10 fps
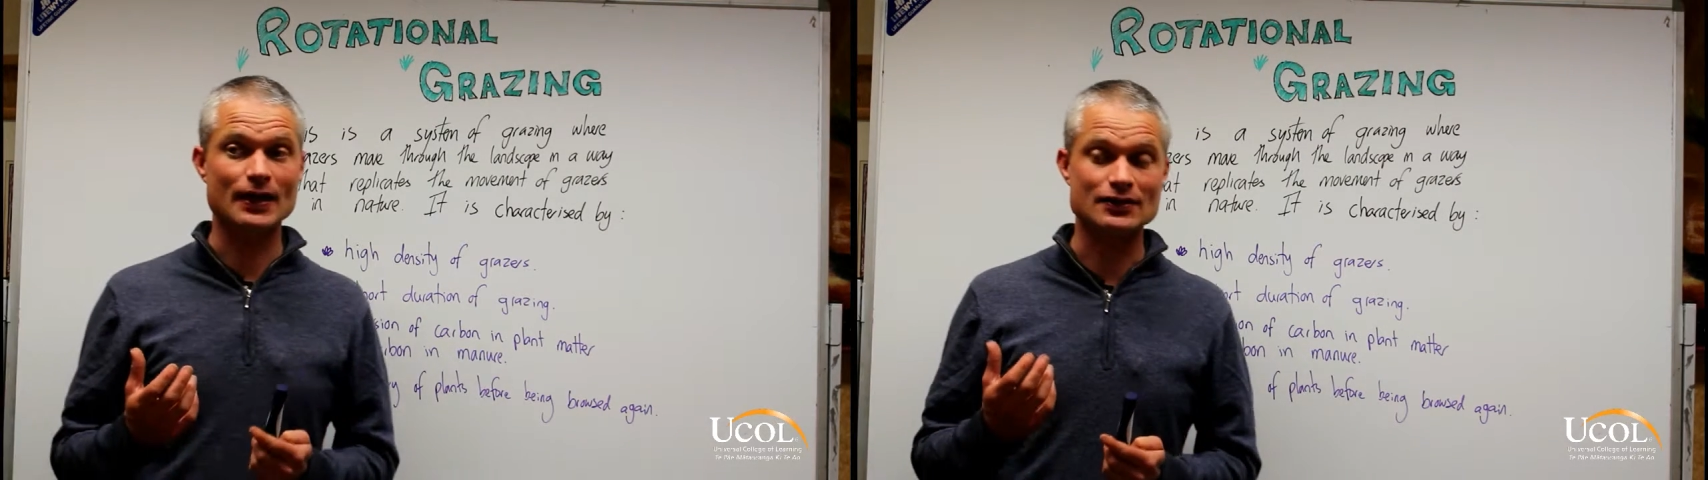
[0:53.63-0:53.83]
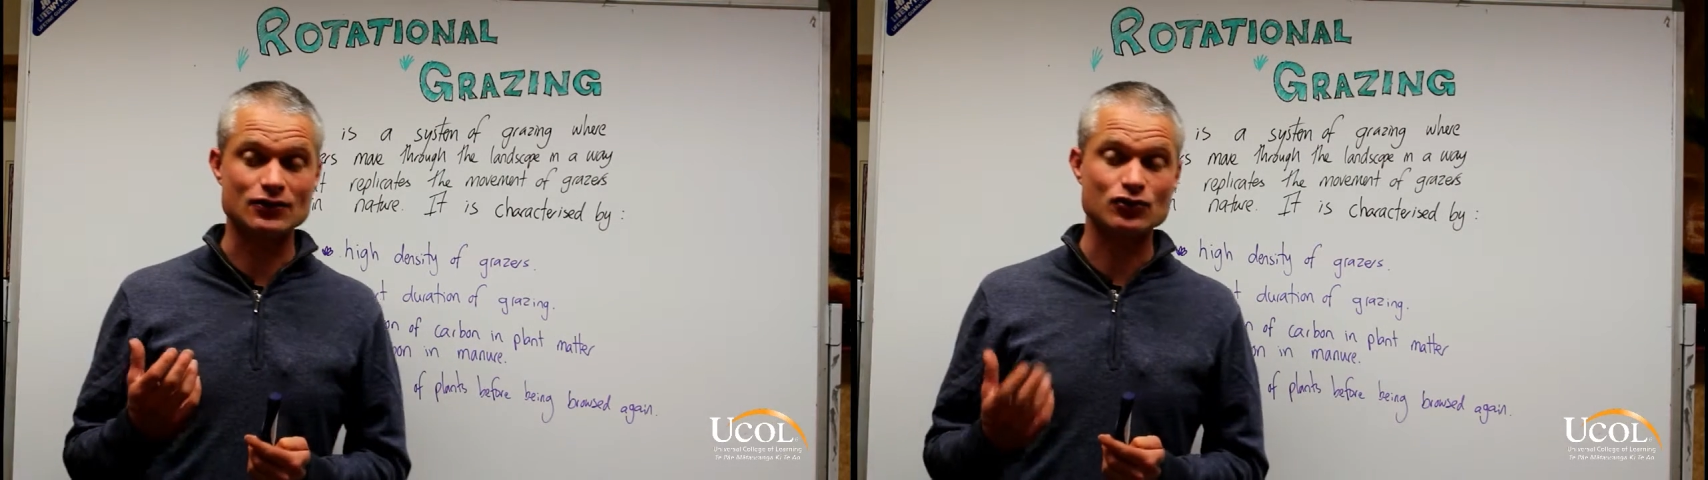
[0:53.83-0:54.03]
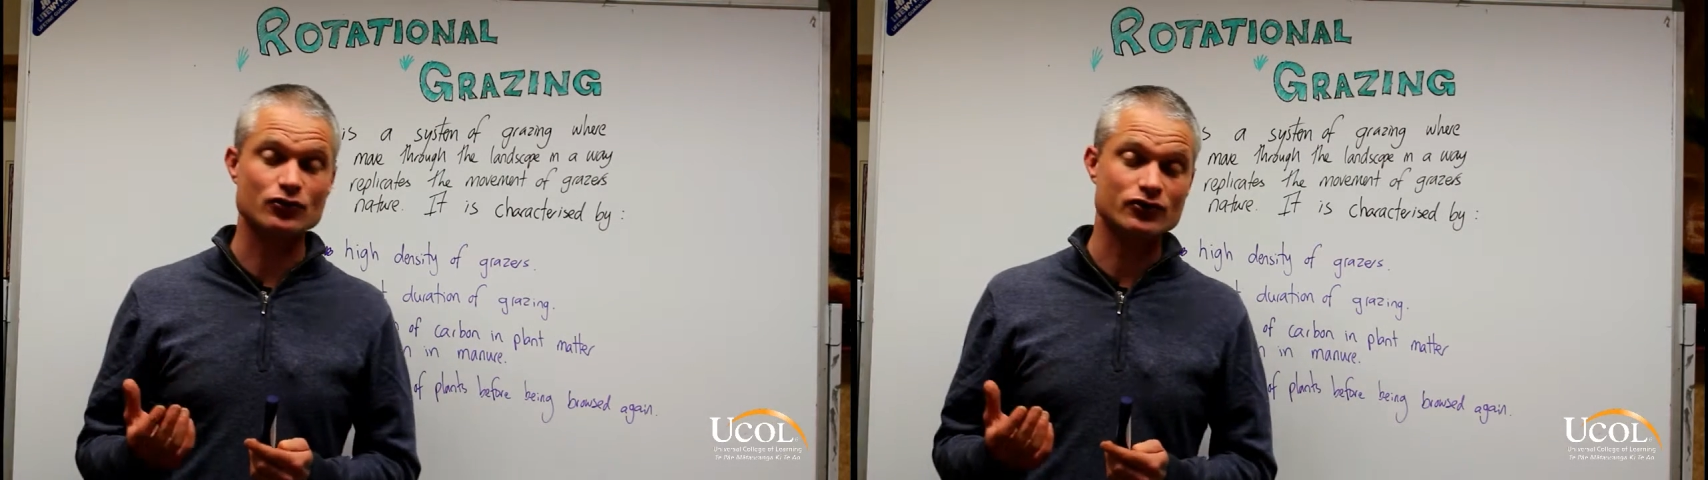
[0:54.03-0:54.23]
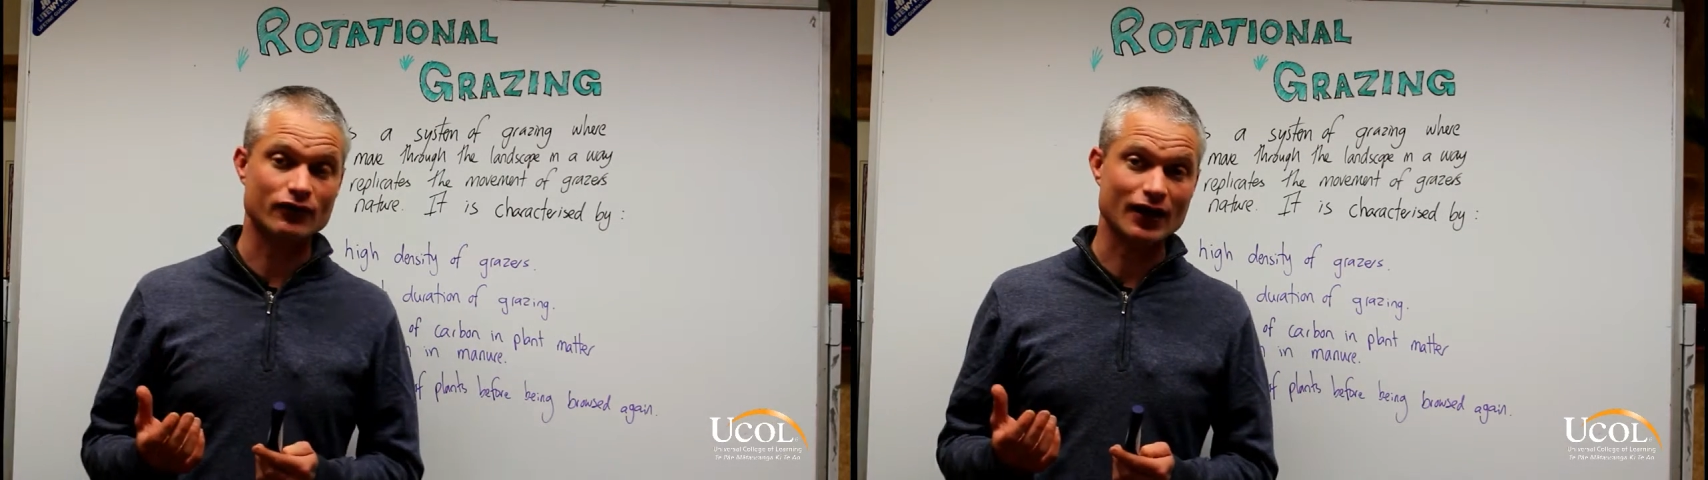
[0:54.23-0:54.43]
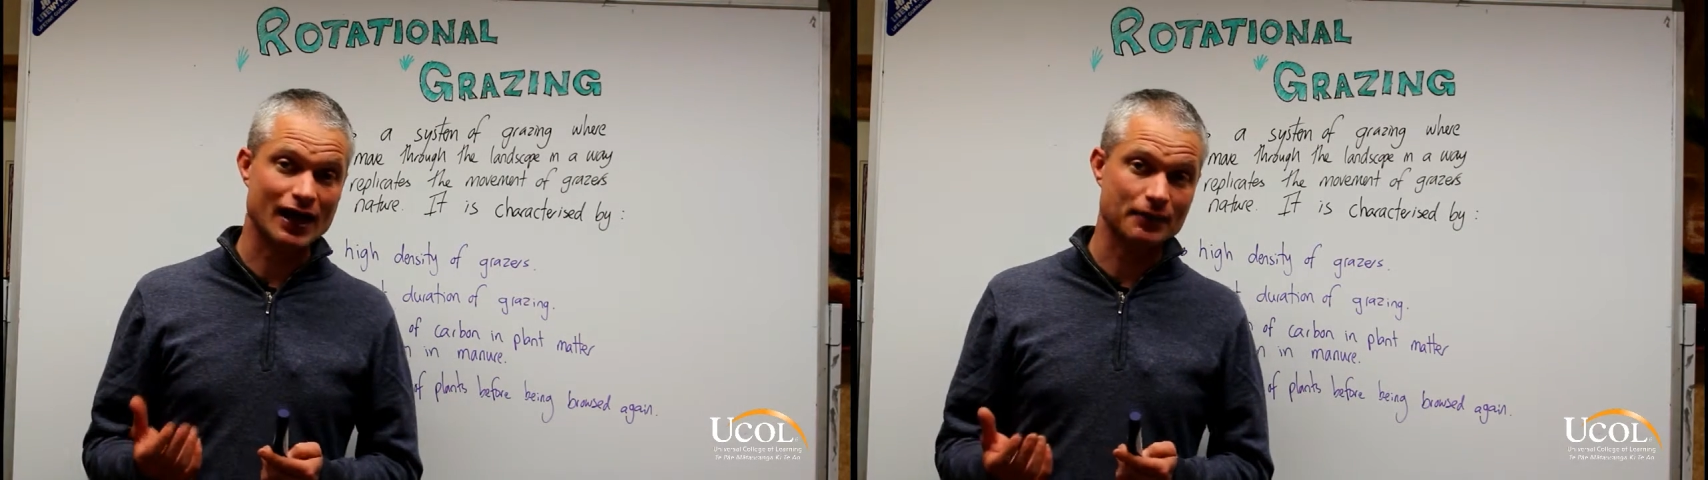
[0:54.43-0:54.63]
as a source
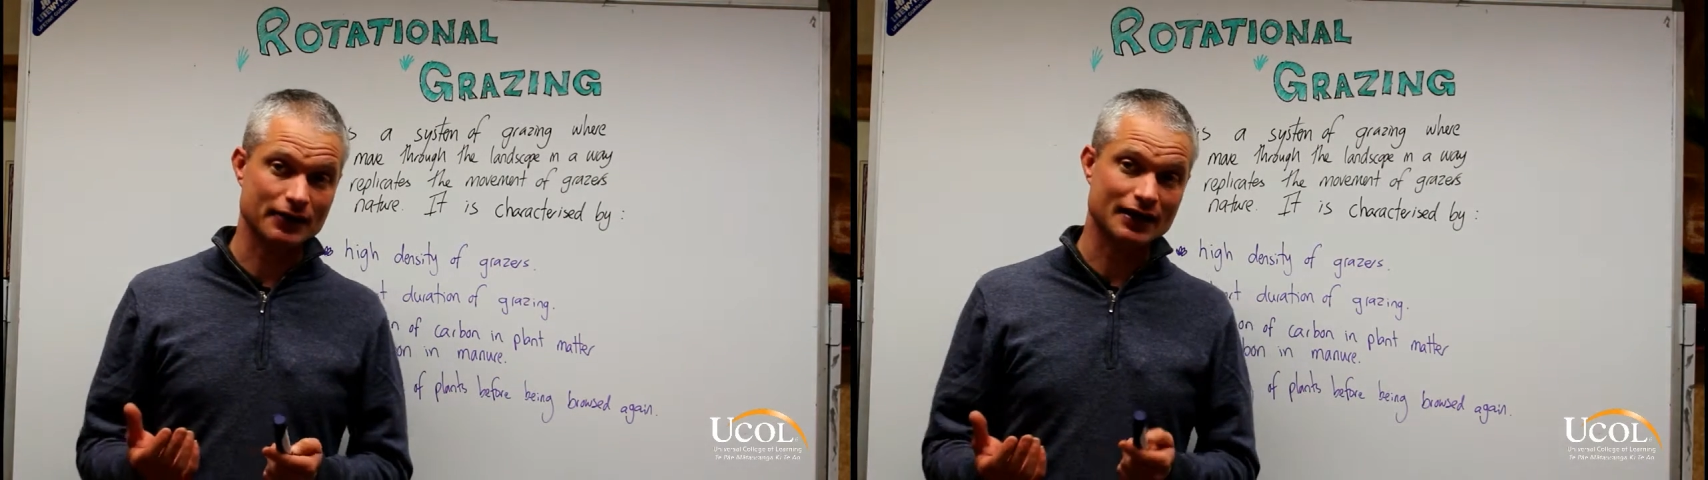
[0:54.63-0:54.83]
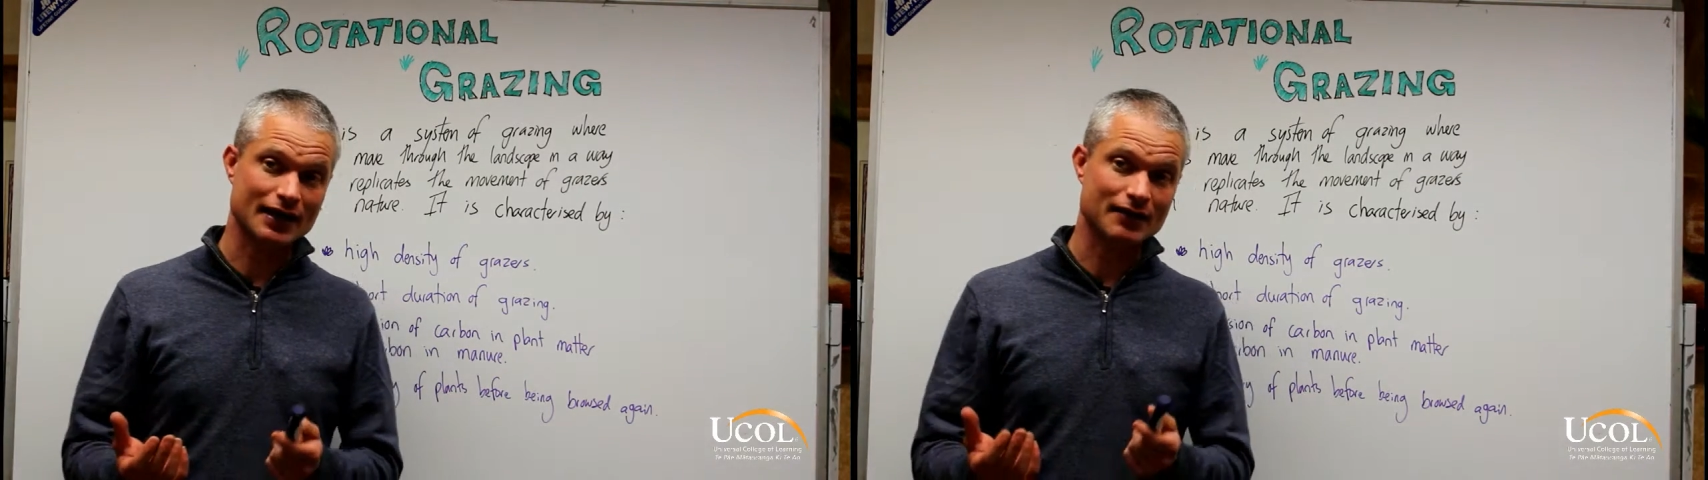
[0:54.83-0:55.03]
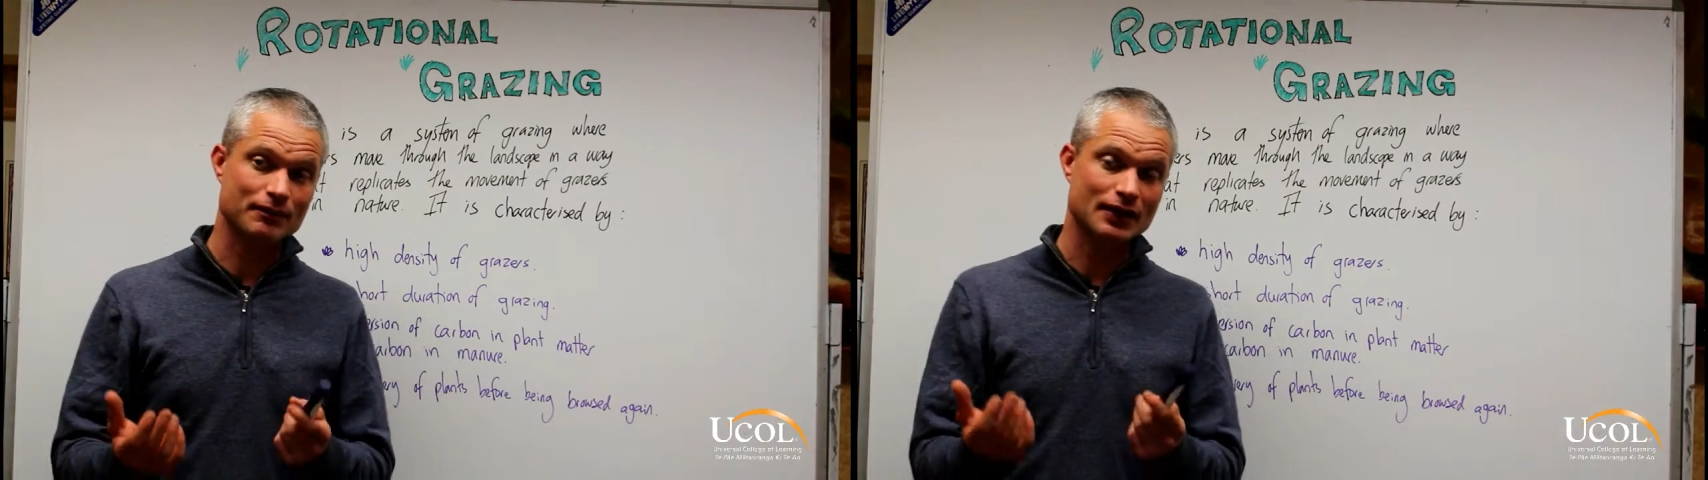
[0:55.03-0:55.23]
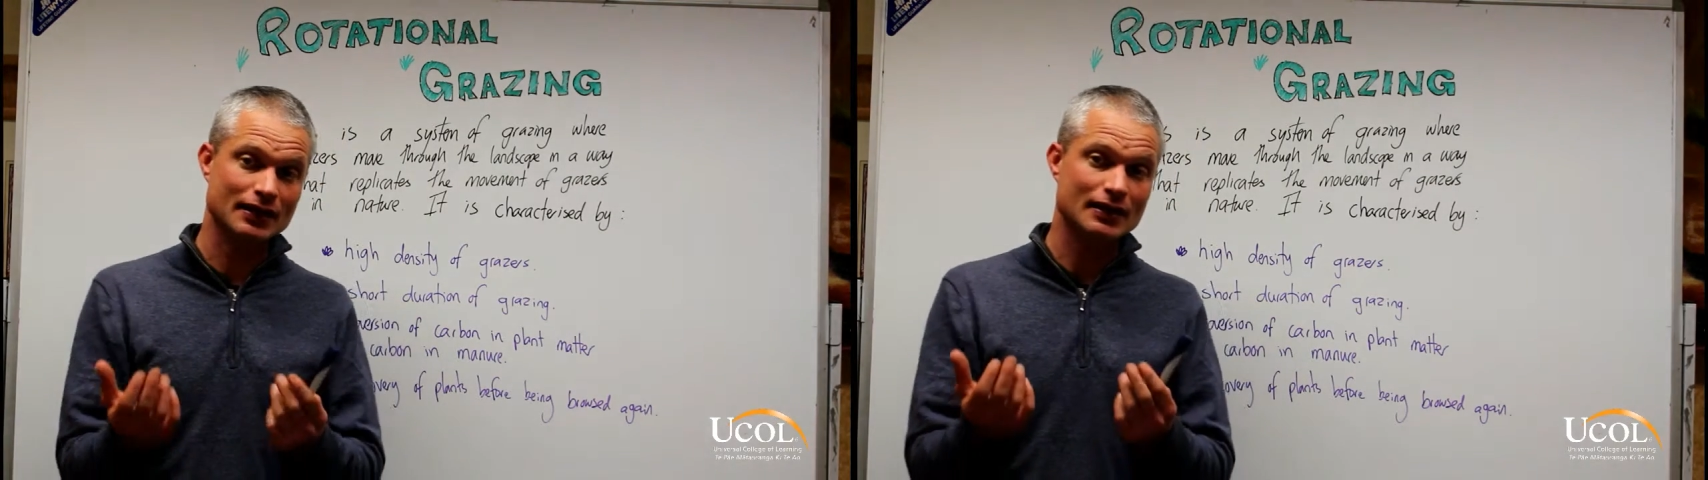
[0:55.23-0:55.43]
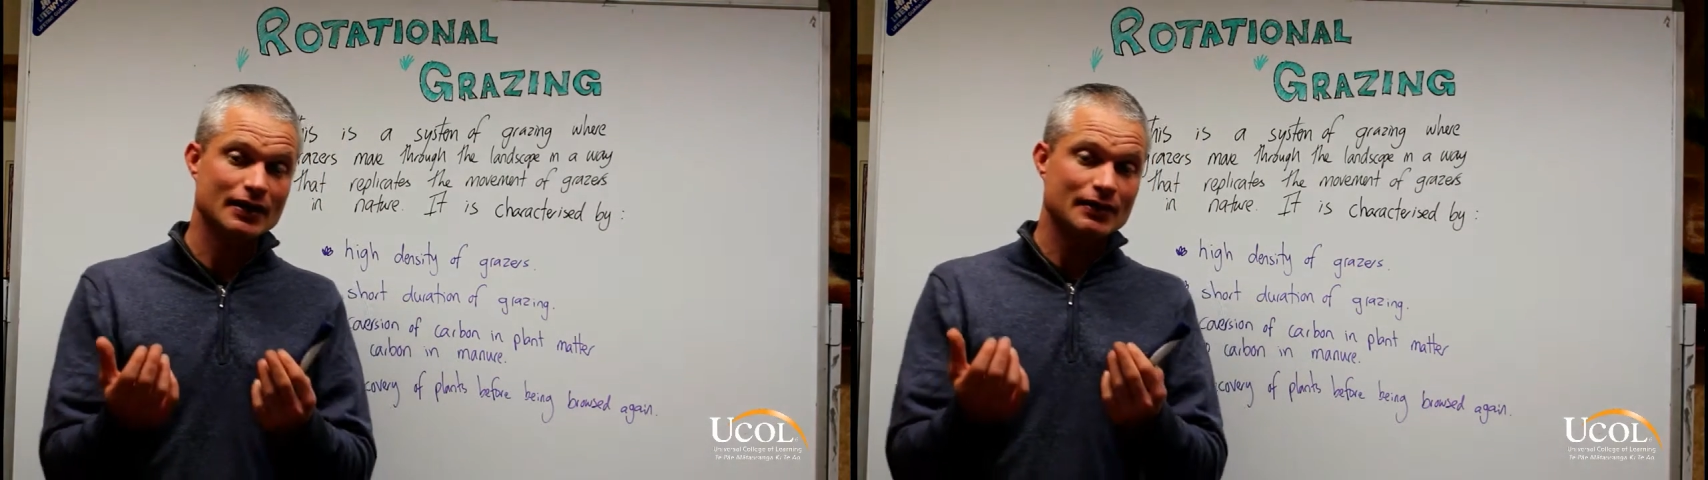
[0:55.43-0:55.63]
of carbon can
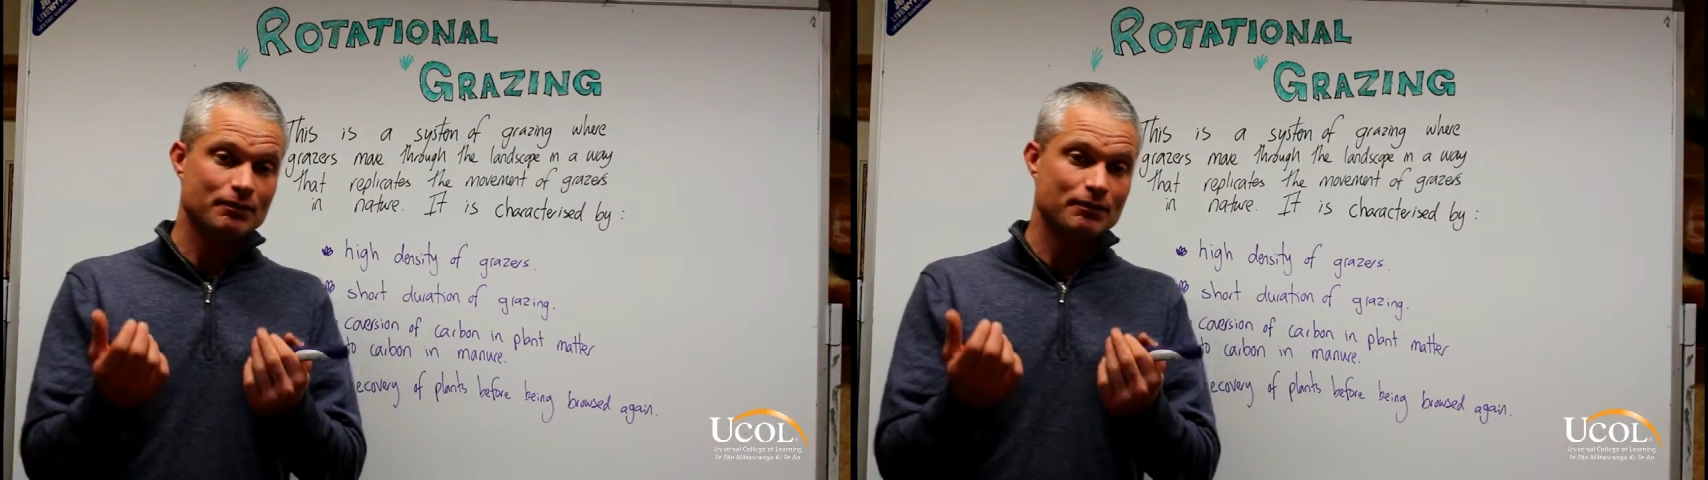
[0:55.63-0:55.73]
be